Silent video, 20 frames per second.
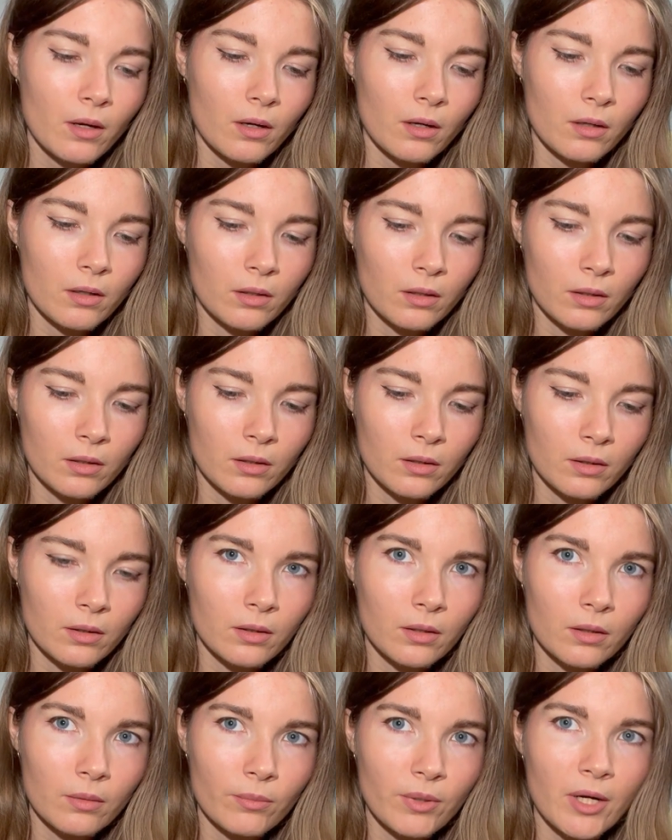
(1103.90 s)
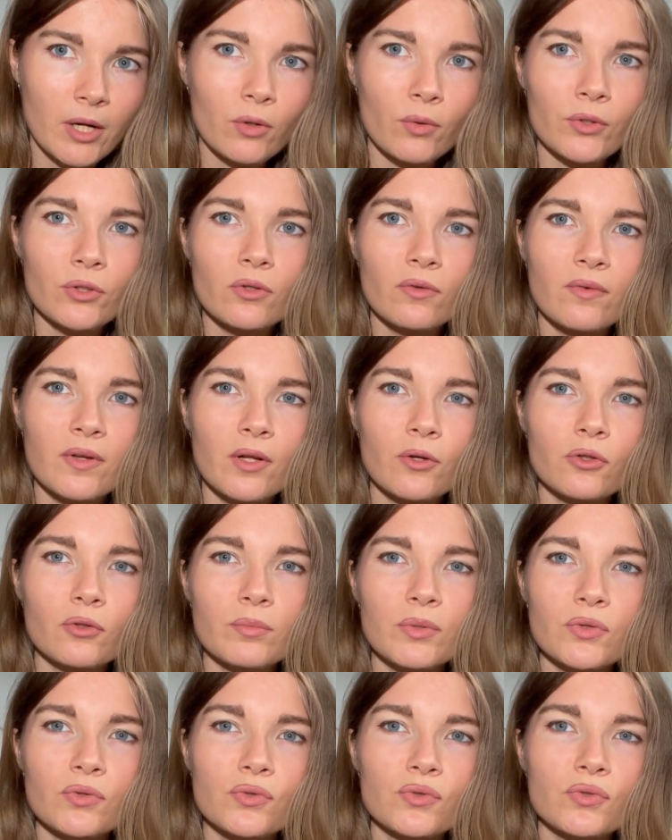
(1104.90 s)
But I don't want the video to
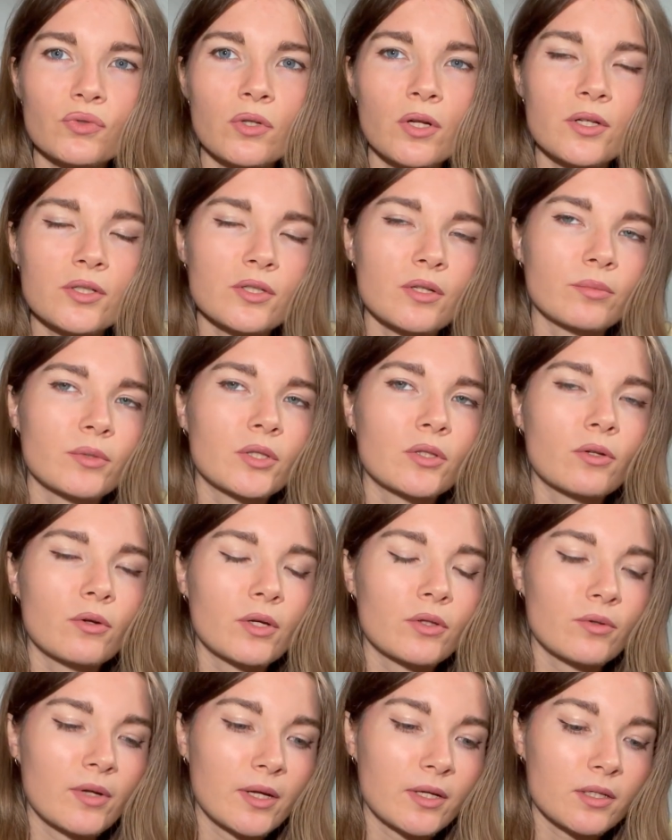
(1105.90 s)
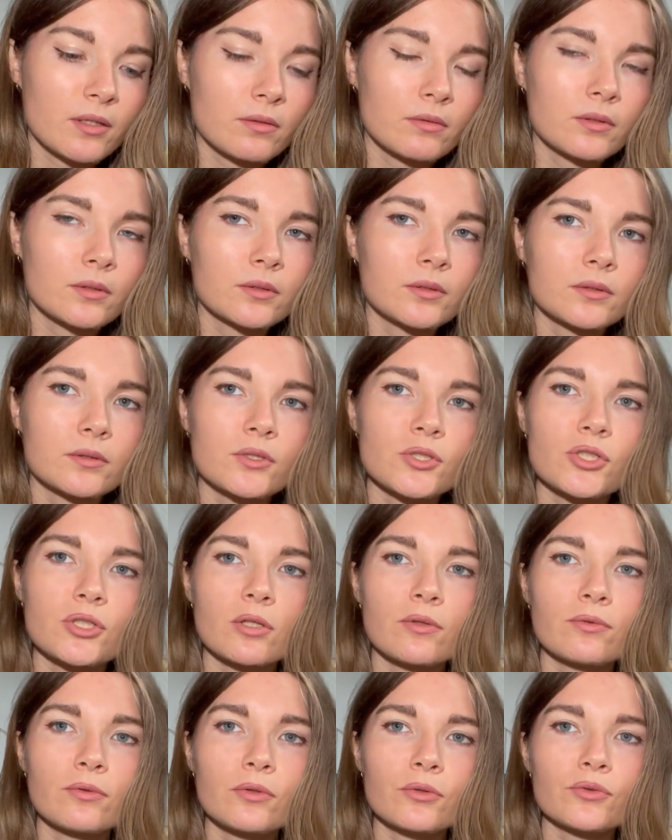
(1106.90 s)
be too long, so I'm not going to like
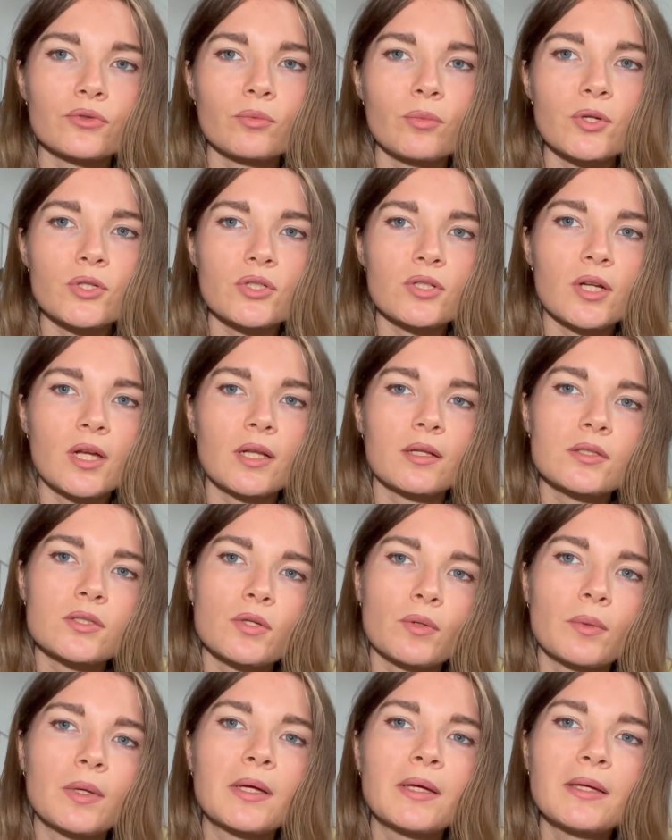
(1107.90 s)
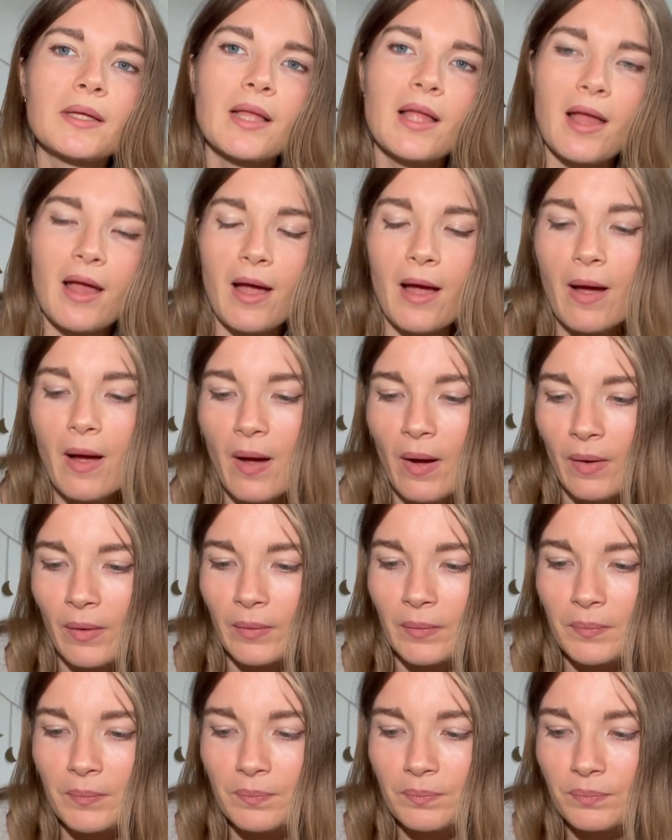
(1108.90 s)
shuffle too much again. So
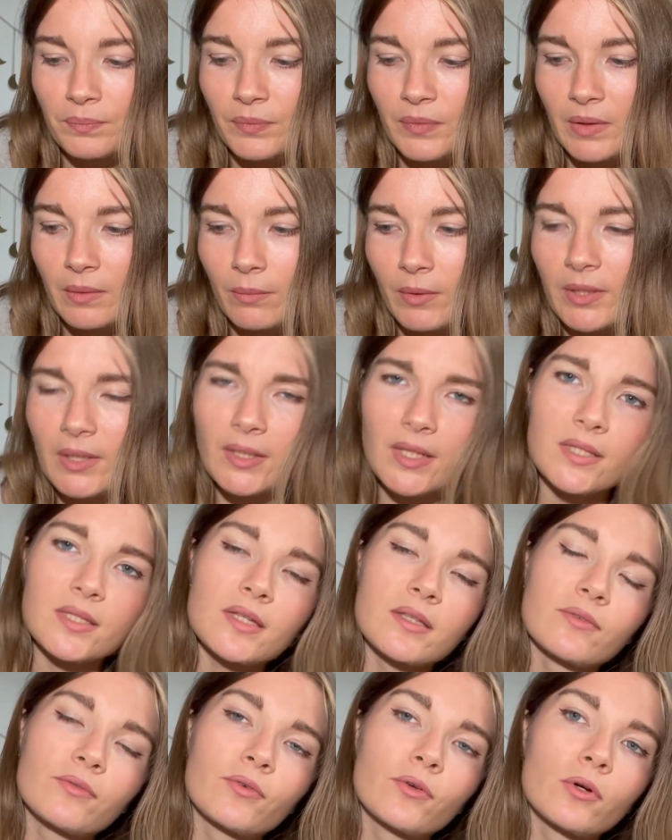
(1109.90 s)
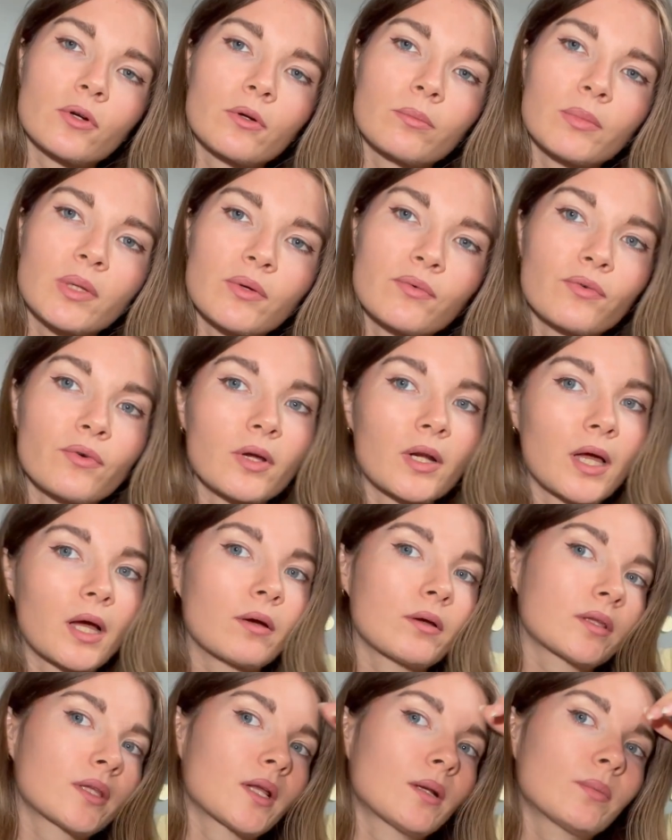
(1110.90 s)
but yeah, that's it for me for
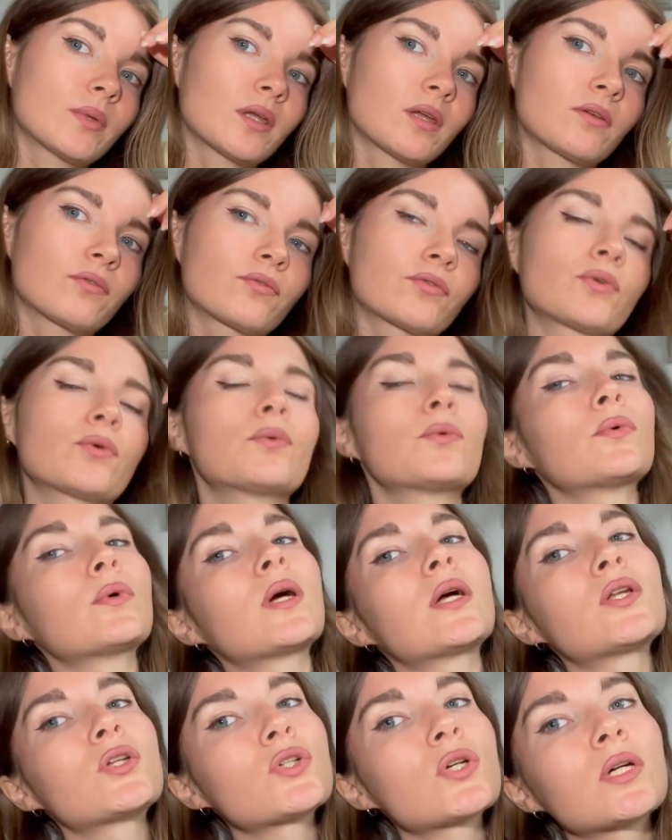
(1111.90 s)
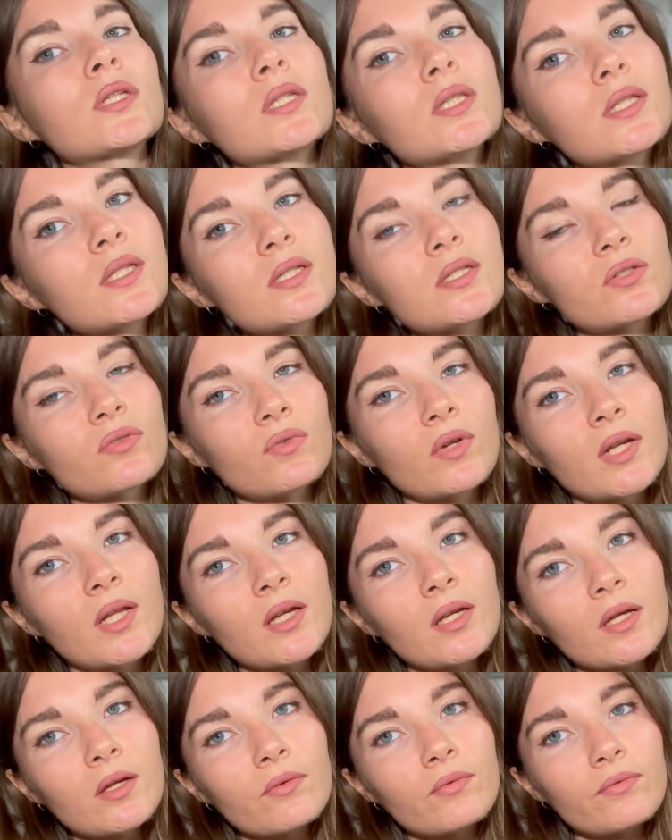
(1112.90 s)
now. Tell me if you enjoyed this
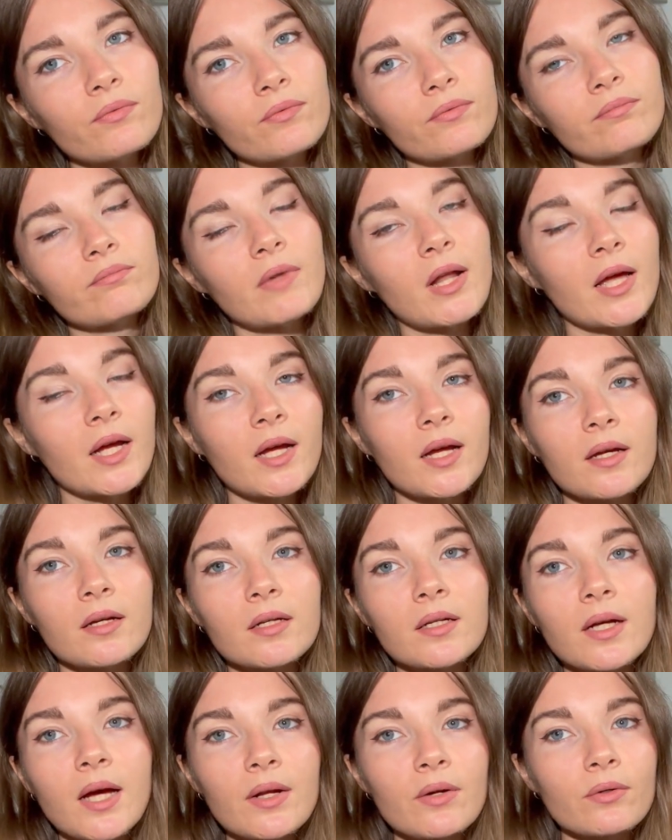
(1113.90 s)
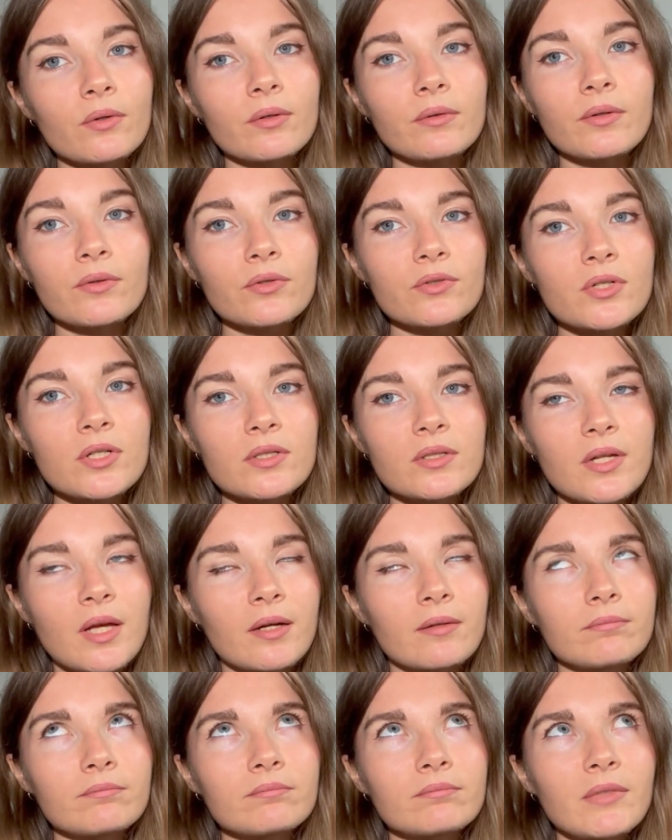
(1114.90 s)
reading, if like, I don't know, if you just, yeah,
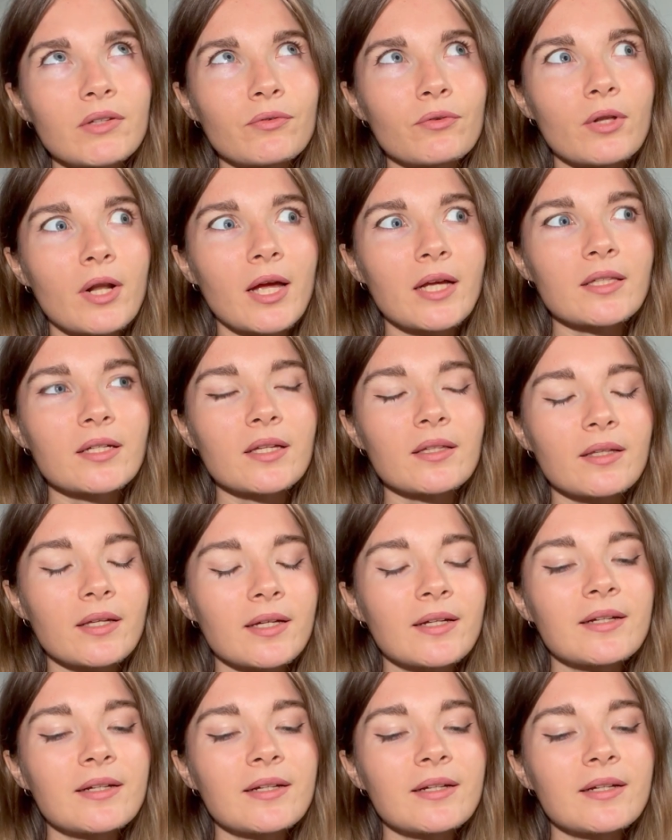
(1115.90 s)
if you liked it.